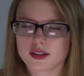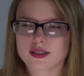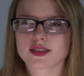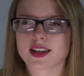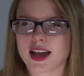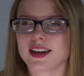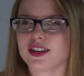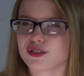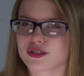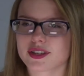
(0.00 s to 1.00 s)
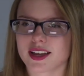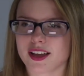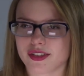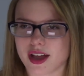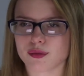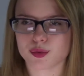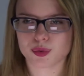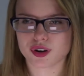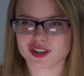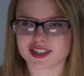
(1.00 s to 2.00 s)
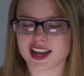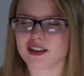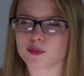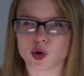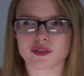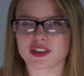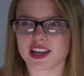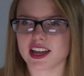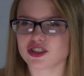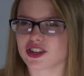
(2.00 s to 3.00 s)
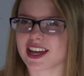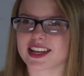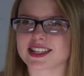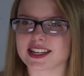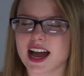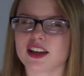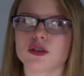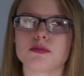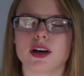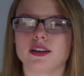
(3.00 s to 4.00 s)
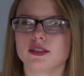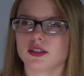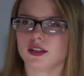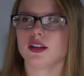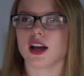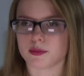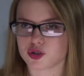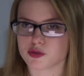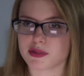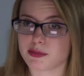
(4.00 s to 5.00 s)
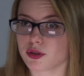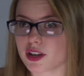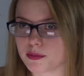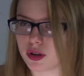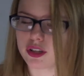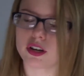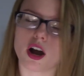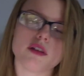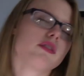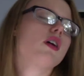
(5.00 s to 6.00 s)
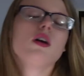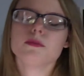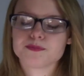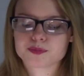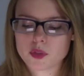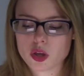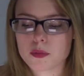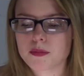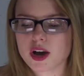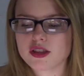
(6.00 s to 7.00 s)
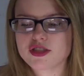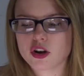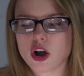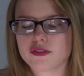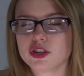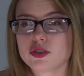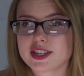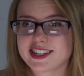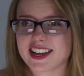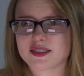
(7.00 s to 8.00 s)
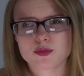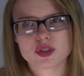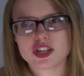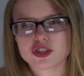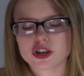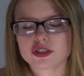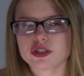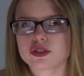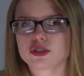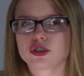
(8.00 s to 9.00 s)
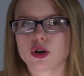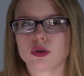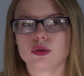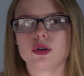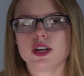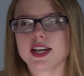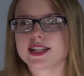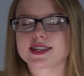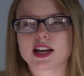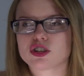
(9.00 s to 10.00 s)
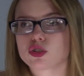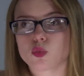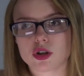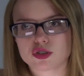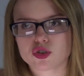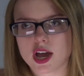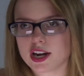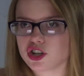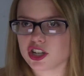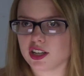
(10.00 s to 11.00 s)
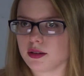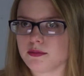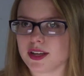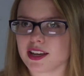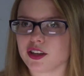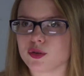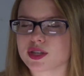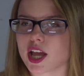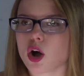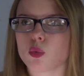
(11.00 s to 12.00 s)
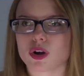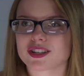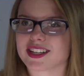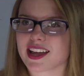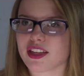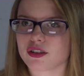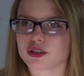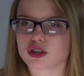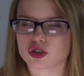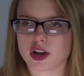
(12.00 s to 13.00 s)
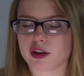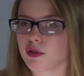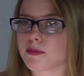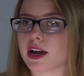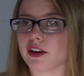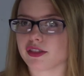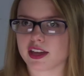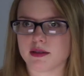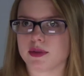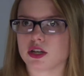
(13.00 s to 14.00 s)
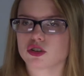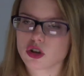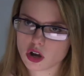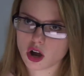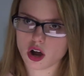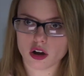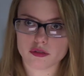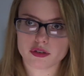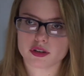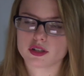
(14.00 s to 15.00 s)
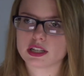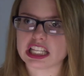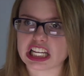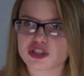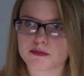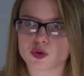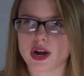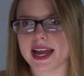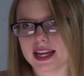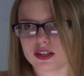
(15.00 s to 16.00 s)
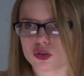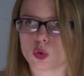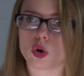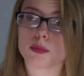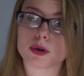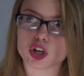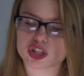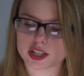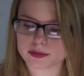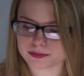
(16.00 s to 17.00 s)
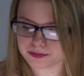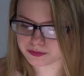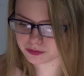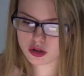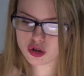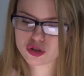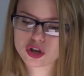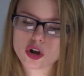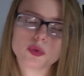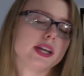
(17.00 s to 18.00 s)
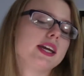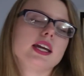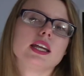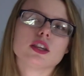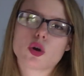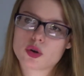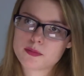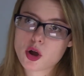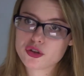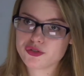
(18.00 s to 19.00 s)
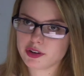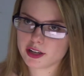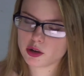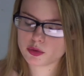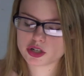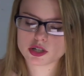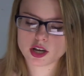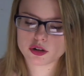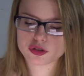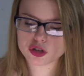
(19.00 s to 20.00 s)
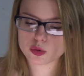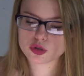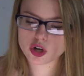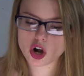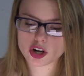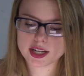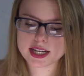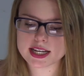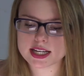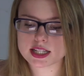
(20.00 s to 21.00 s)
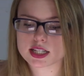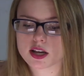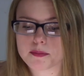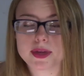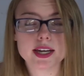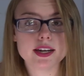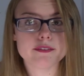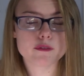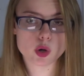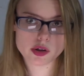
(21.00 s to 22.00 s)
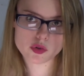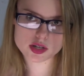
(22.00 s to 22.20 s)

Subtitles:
it's kind of interesting how that would work to have mortification and denial, but I'm sure people can pull it off. But they're often used in tandem with each other, so it's not just one strategy being used. They all work together to try to repair the image of this brand or person. So in Logan Paul's video, which is titled So Sorry, it's 1 minute and 44